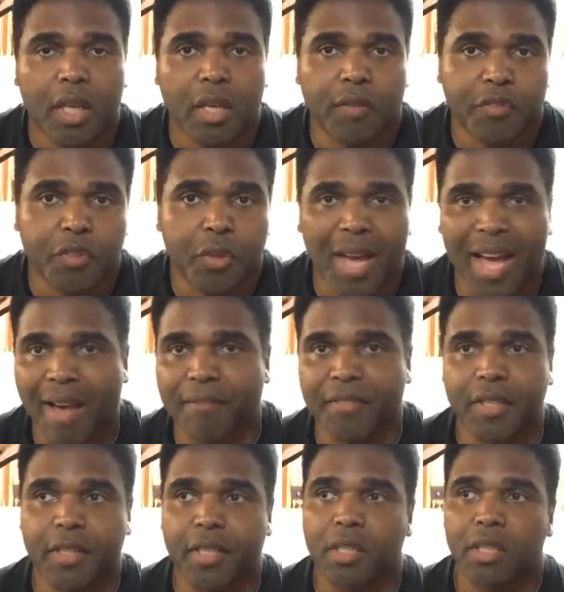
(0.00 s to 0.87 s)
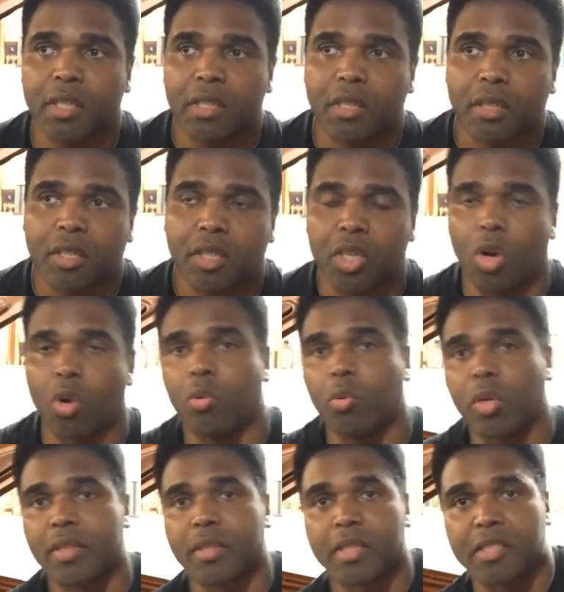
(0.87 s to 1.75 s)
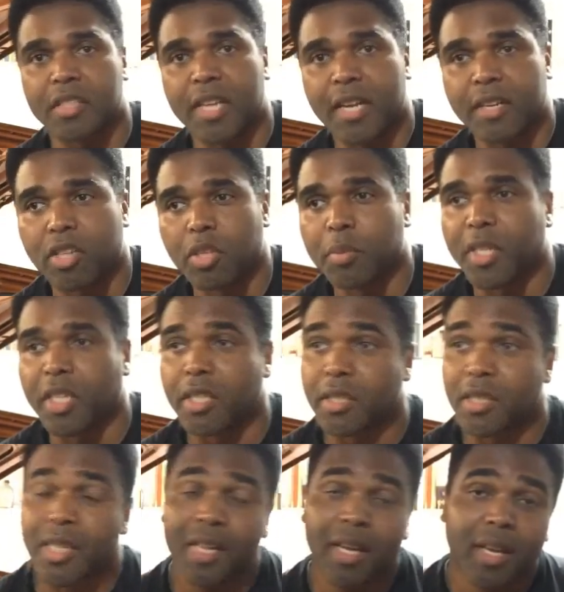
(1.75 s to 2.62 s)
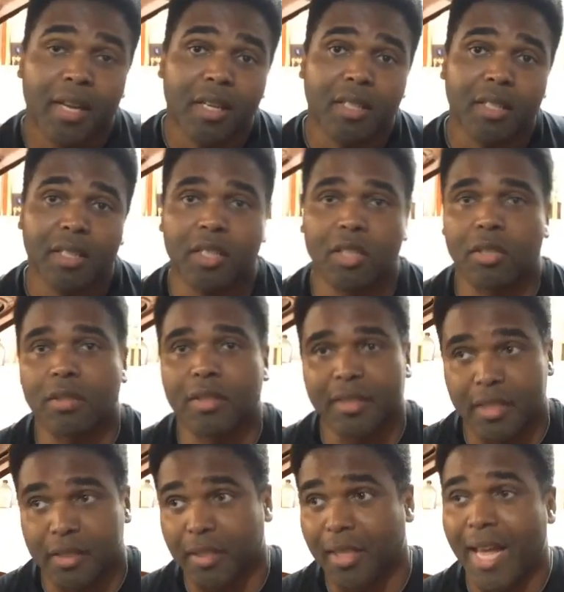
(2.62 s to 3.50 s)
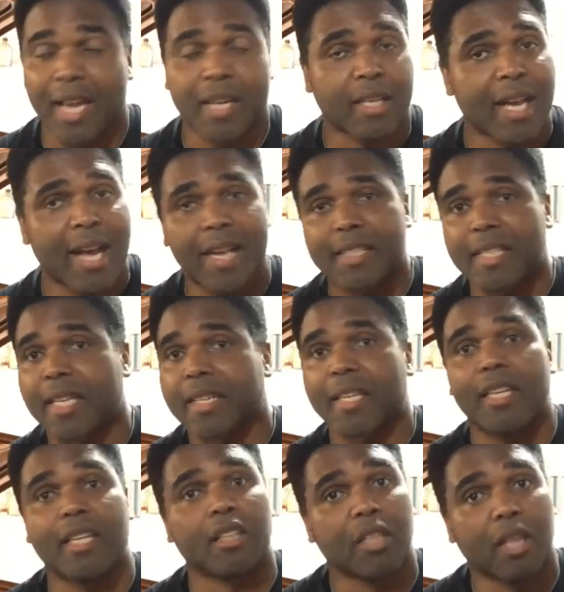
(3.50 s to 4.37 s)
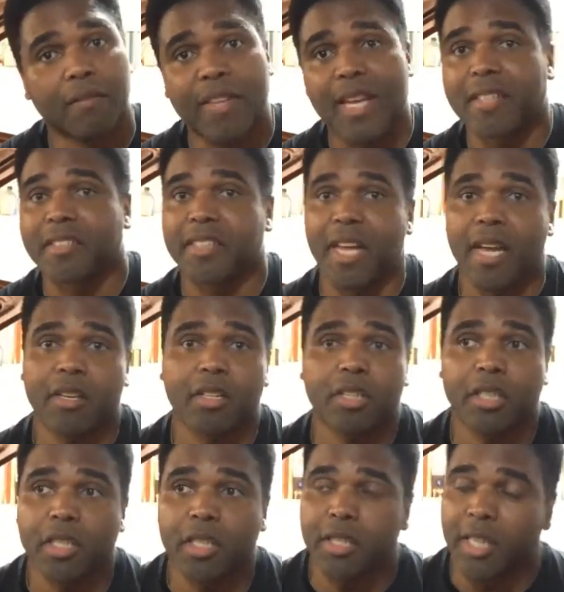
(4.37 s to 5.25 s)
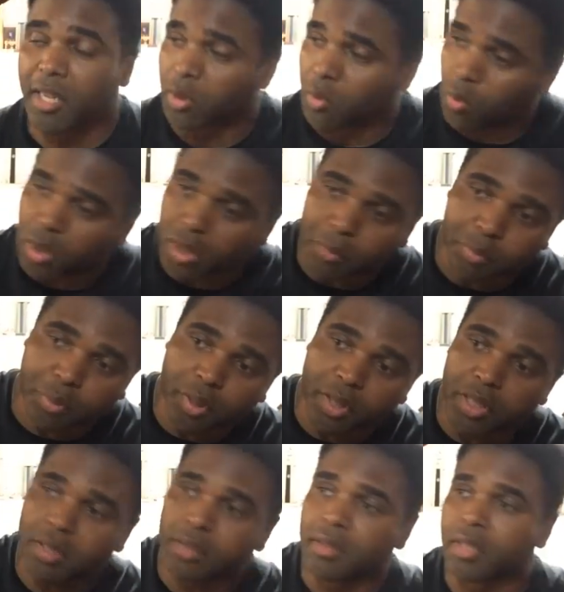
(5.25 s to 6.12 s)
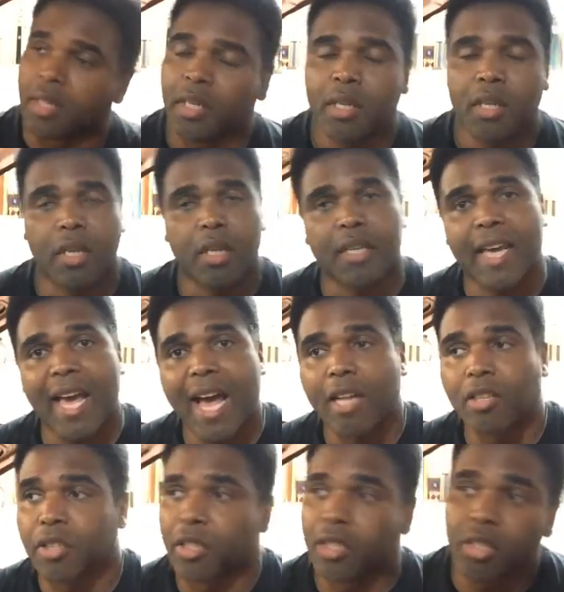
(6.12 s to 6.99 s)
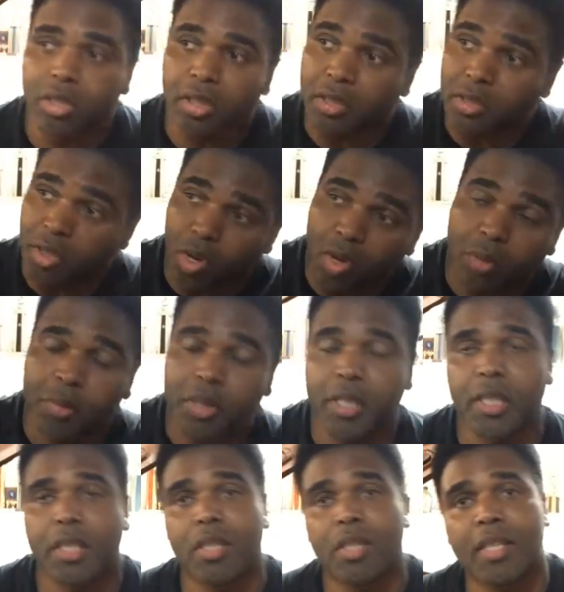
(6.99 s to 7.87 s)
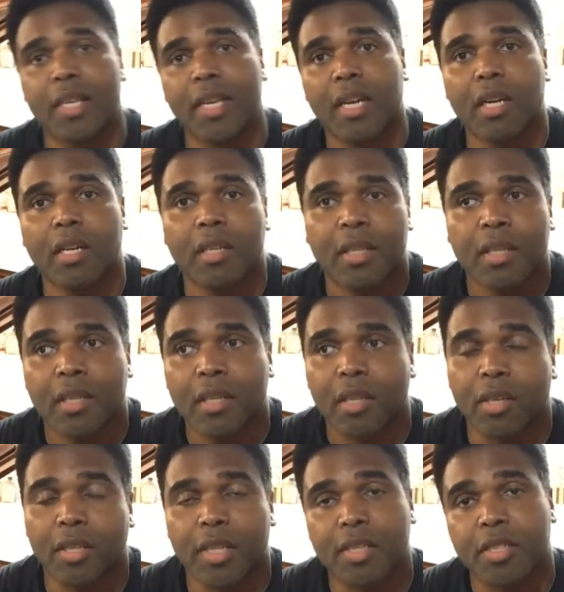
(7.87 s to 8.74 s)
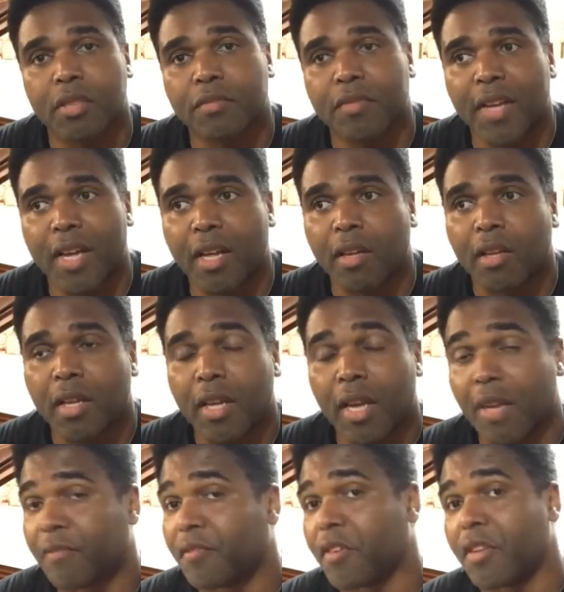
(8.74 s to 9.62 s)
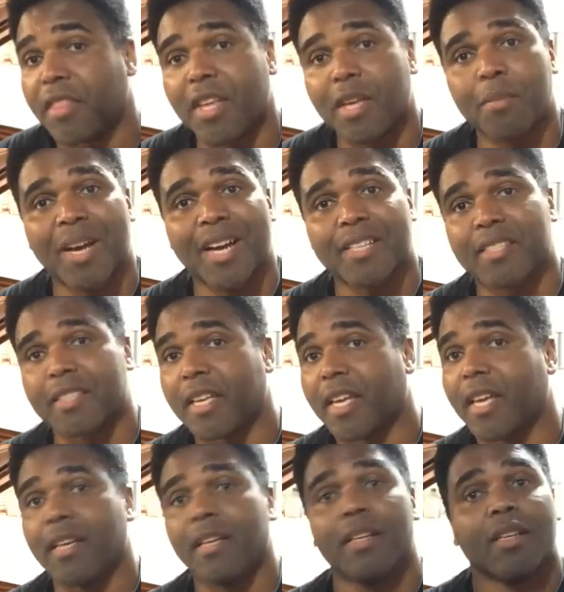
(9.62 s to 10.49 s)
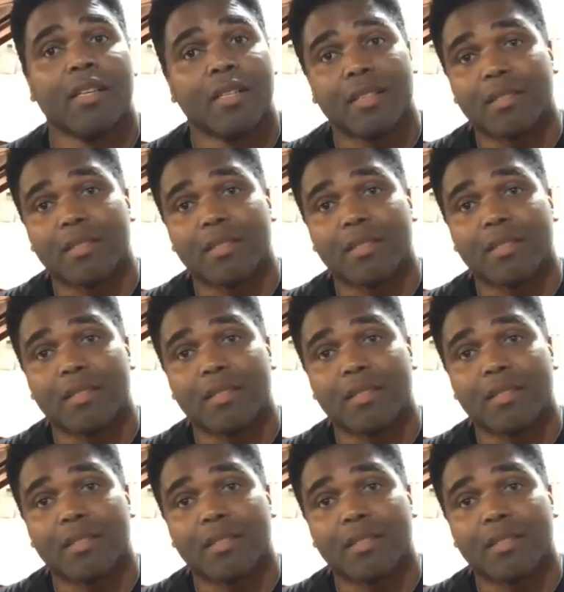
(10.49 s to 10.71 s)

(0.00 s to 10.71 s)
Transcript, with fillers: if you have to go with the standard because, you know, there's a lot of guys out there that love that standard hood. They don't want to put a, a cowl hood or the dome hood on their, on their Chevelle. And for them, I say,